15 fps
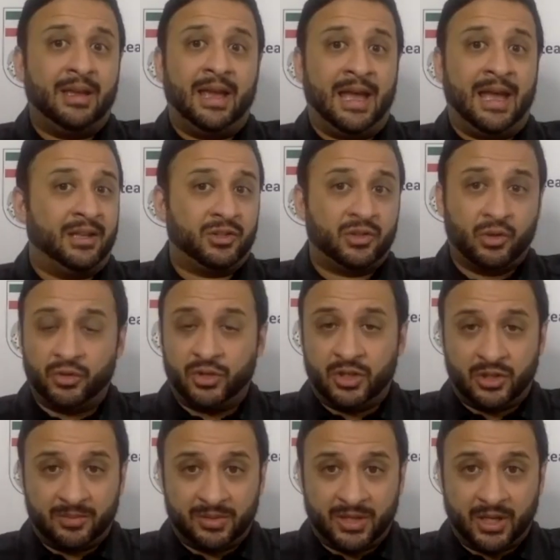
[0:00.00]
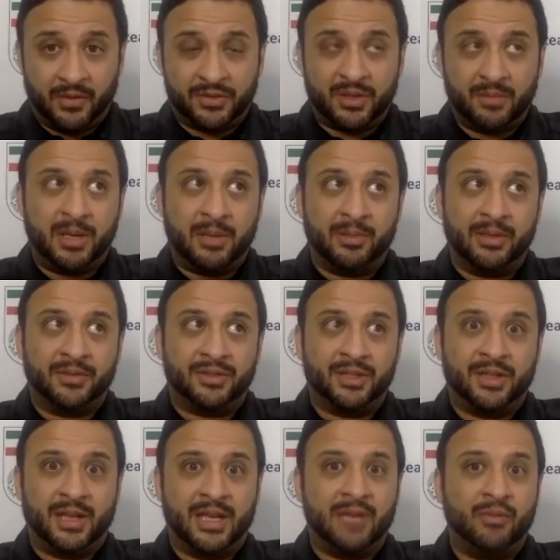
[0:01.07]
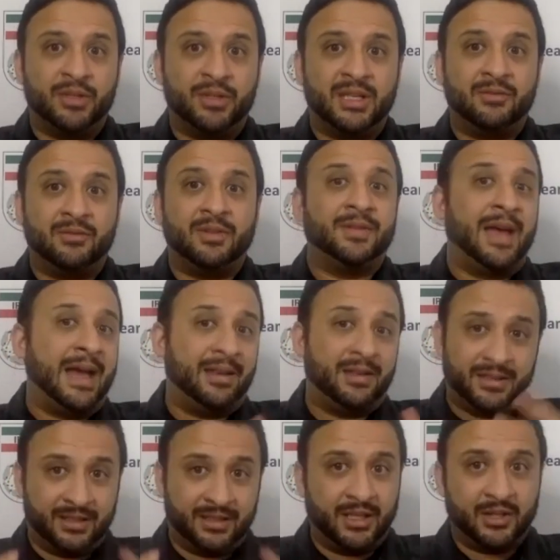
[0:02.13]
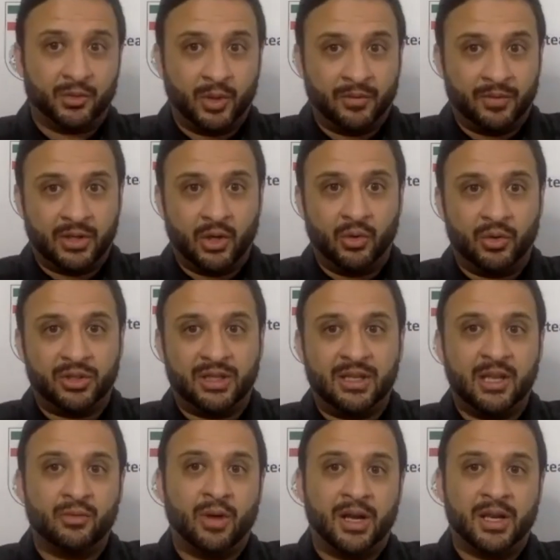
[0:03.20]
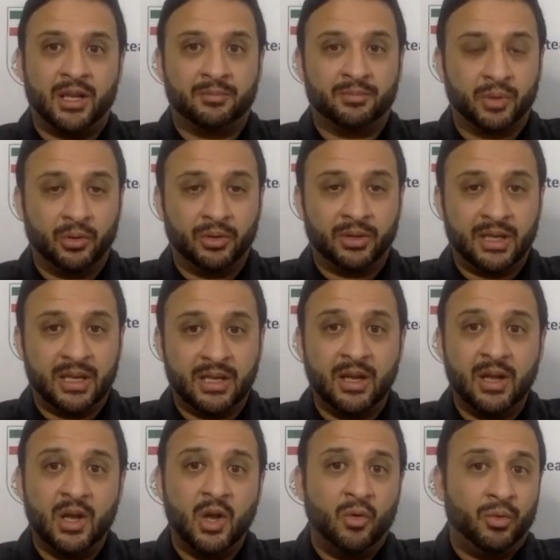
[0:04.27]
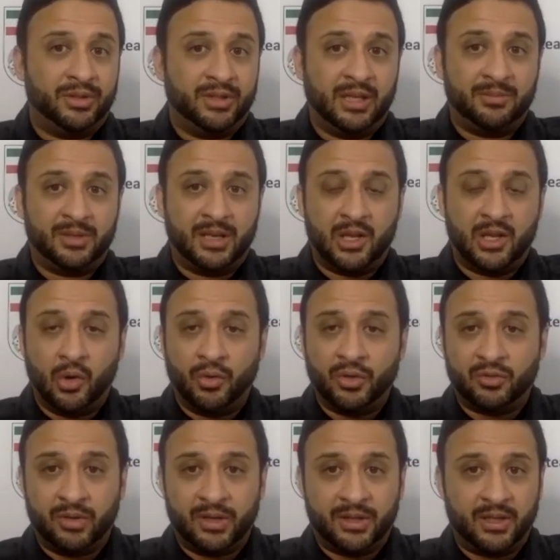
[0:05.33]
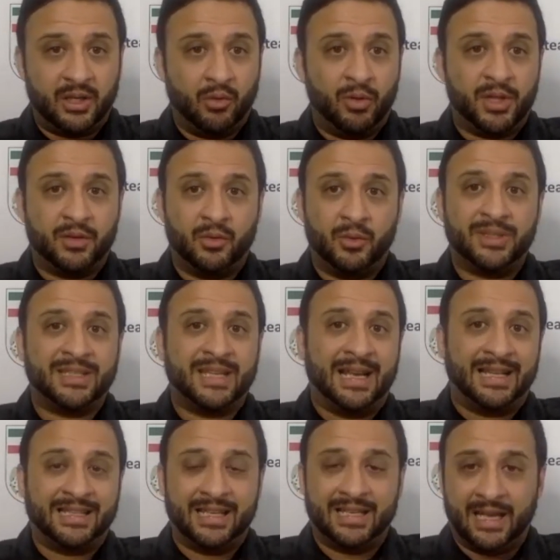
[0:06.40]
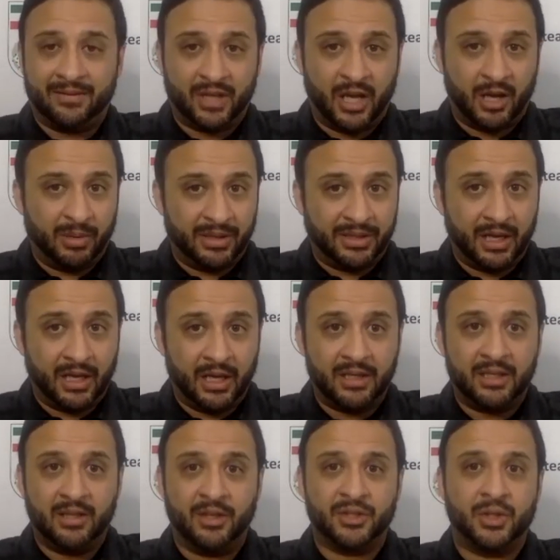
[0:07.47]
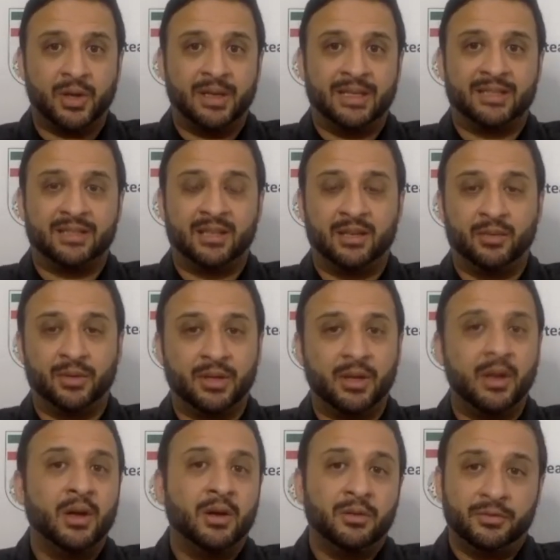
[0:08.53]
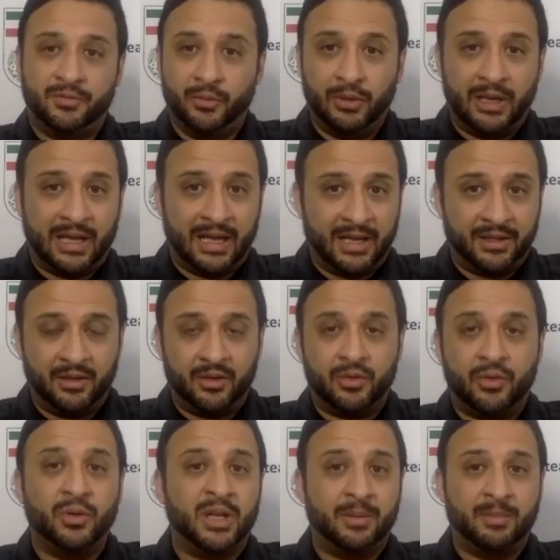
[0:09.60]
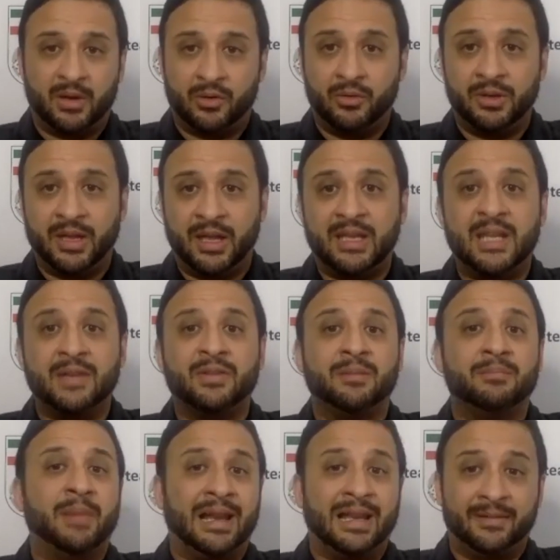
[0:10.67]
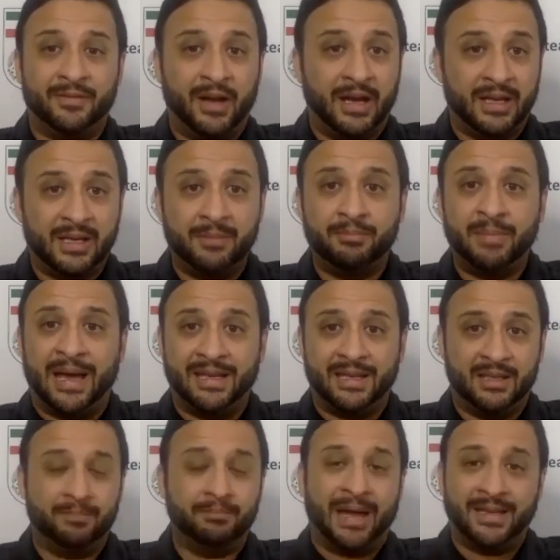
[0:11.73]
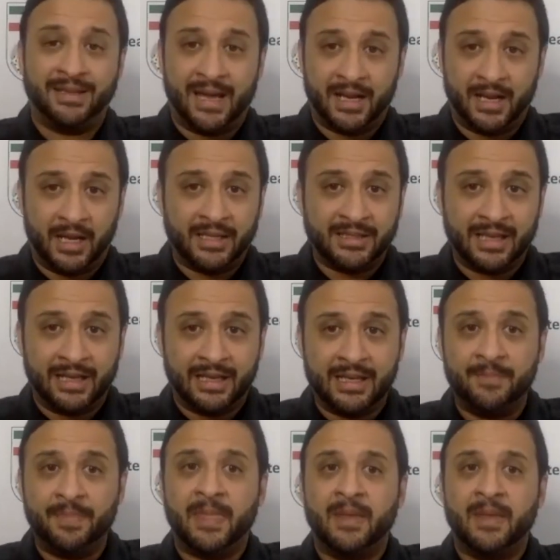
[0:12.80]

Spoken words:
at Skocic himself. Some people have said that he wasn't even that successful of a coach in the Iranian Pro League with teams that he coached with, whether it was Sanat Naft Abadan. He also had a stint with Fulad and Hune Behune and even Malevan in Bandar Anzali.